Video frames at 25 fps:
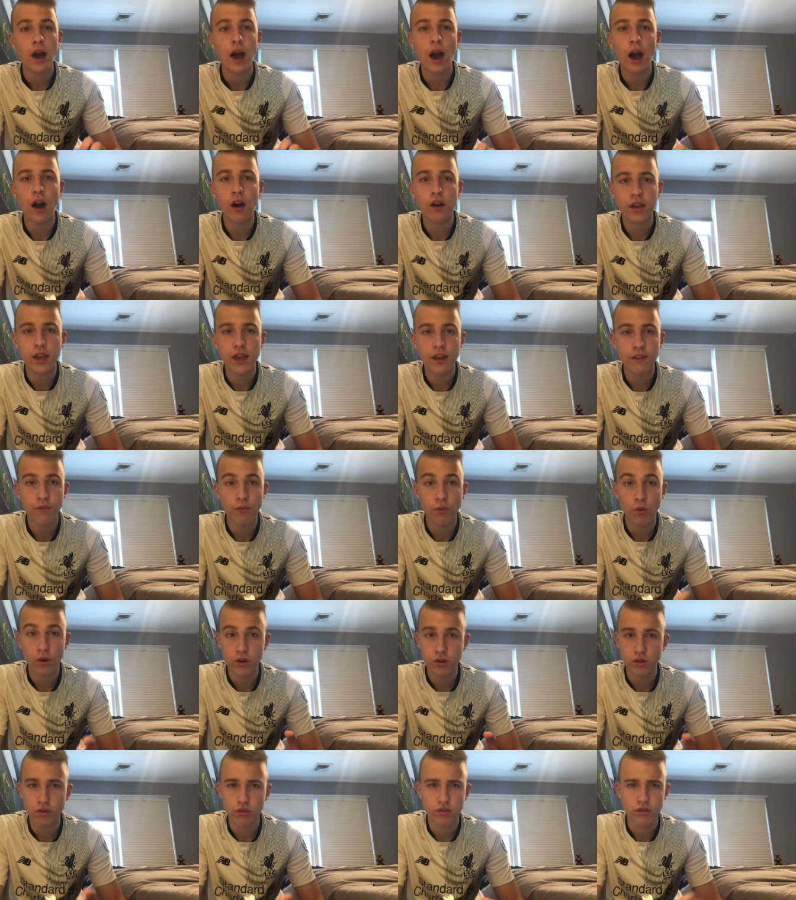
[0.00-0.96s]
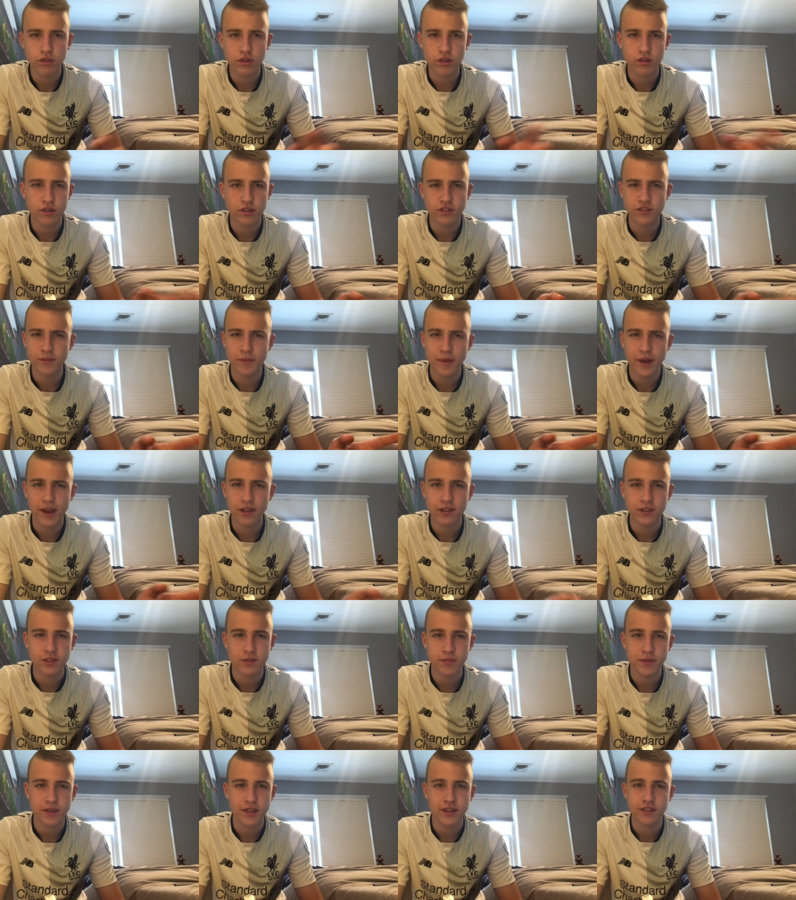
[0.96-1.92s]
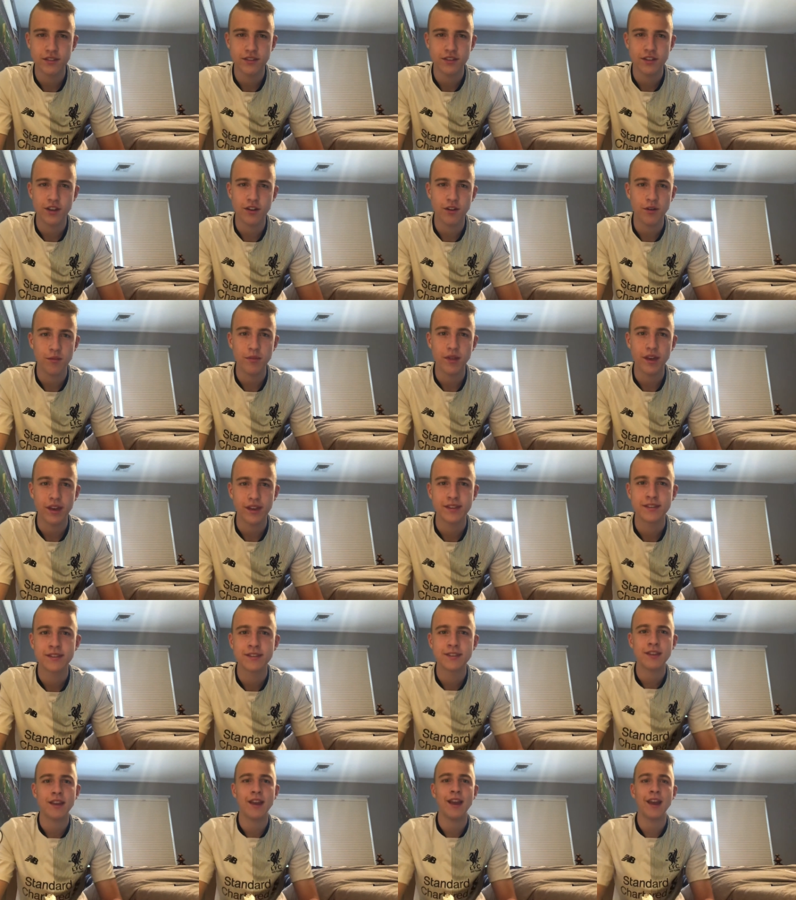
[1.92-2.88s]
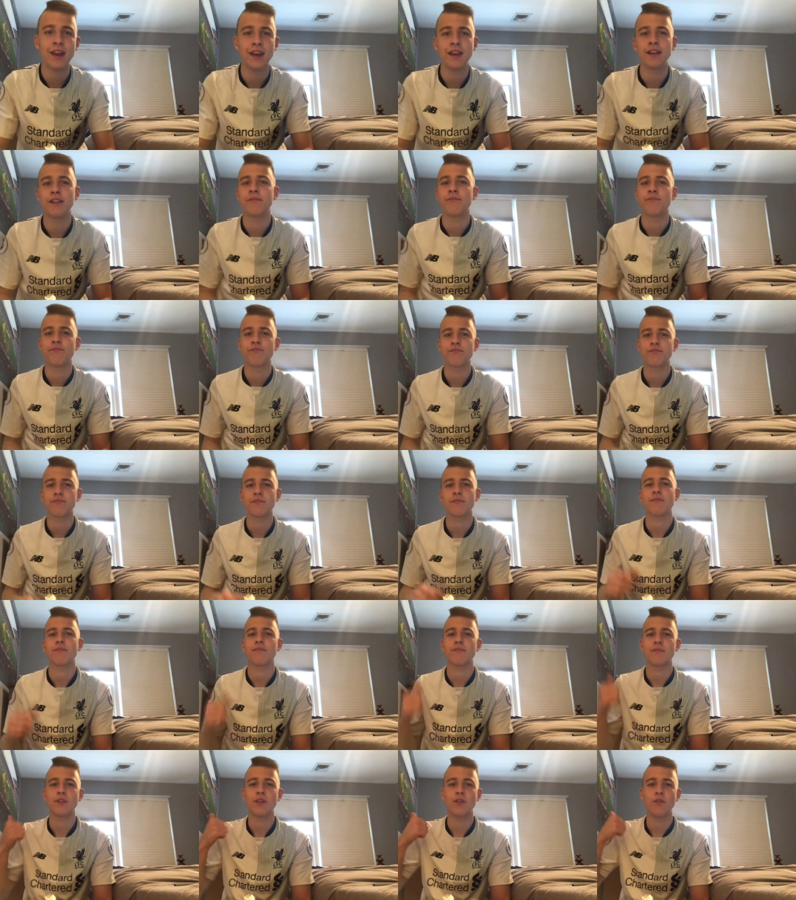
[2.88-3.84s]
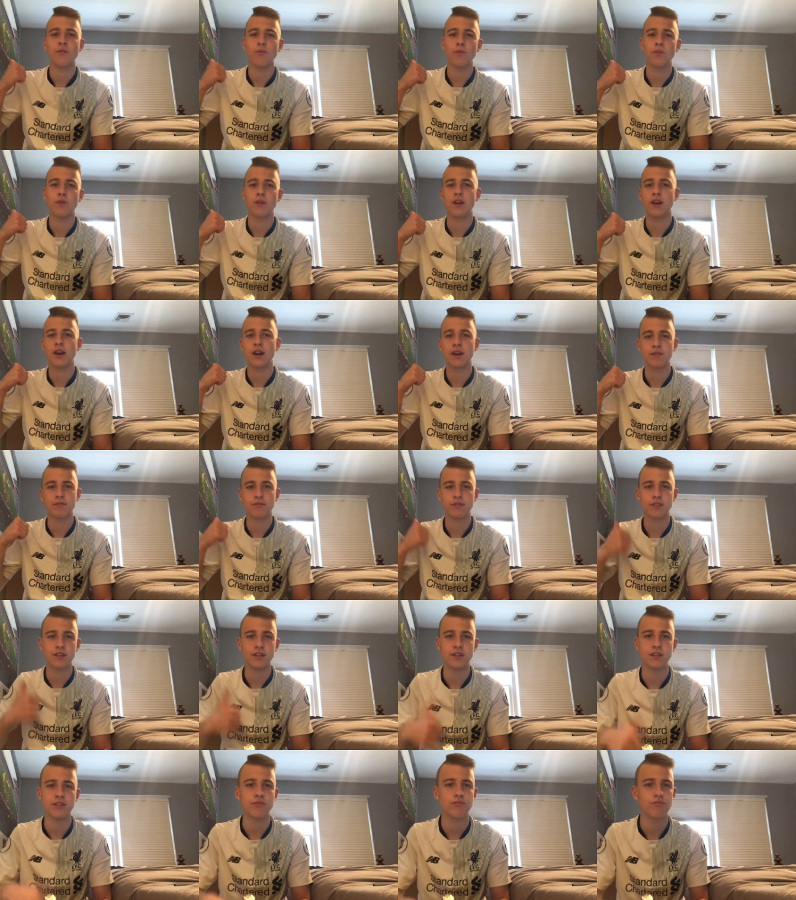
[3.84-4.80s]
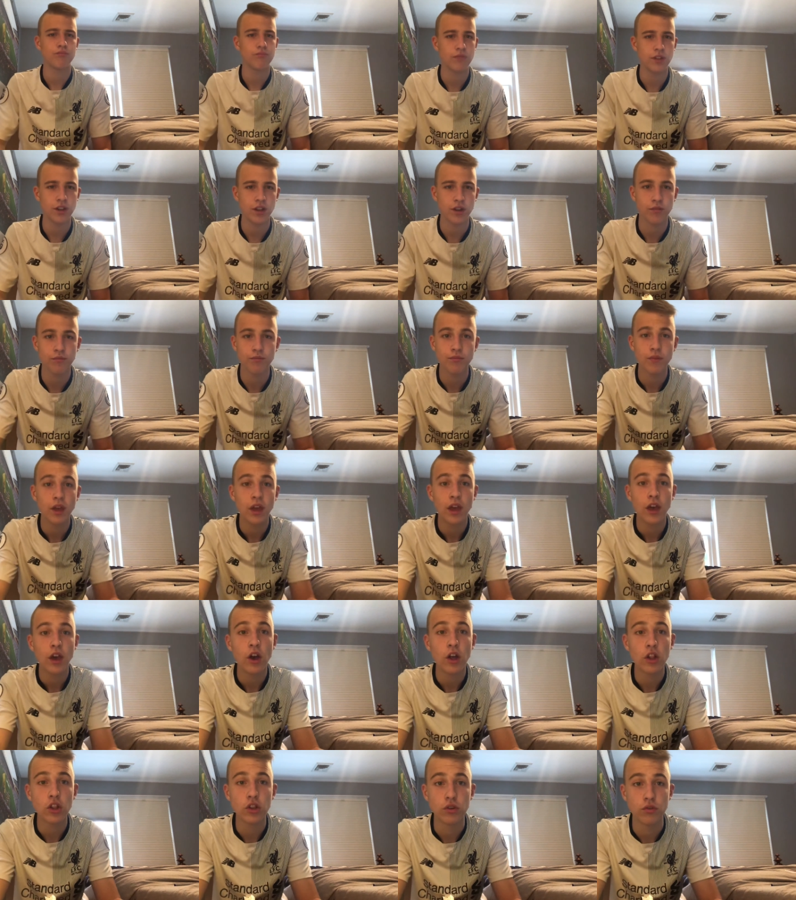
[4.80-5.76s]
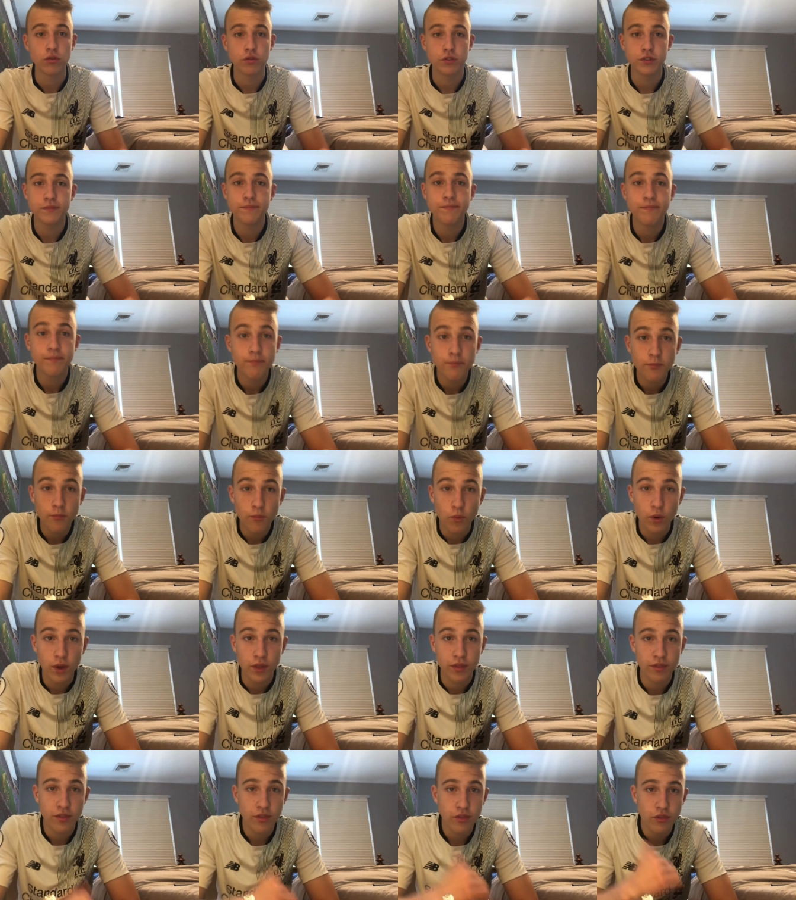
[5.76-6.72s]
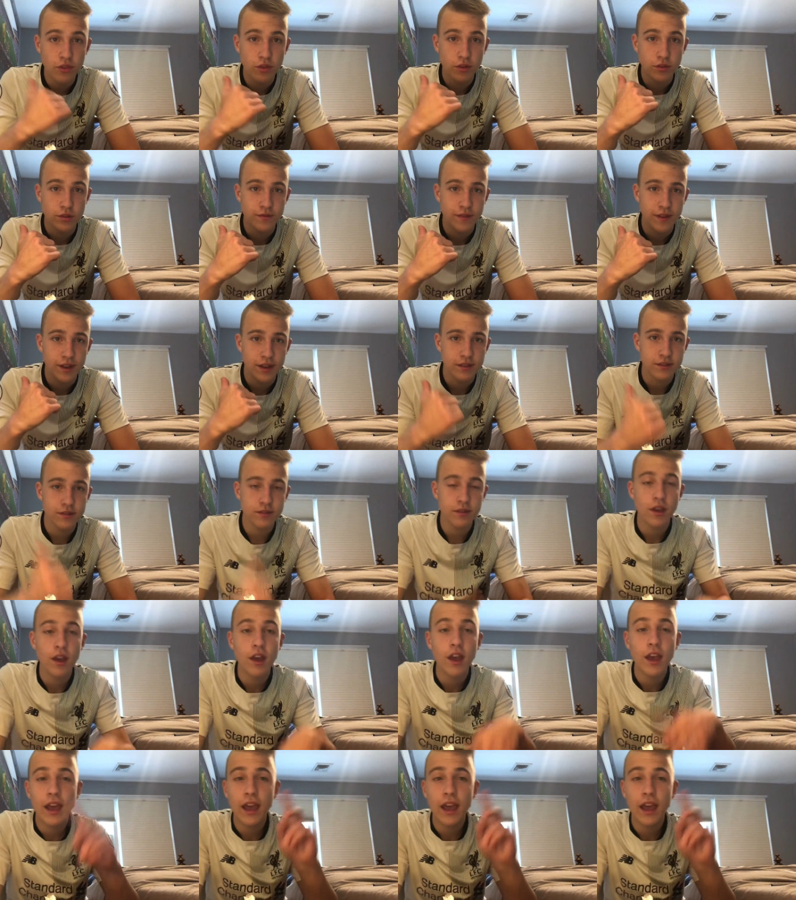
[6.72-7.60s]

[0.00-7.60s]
I'll give 1 goal to Crystal Palace because, you know, I'm nice and we're not going to, you know, lose with those fans.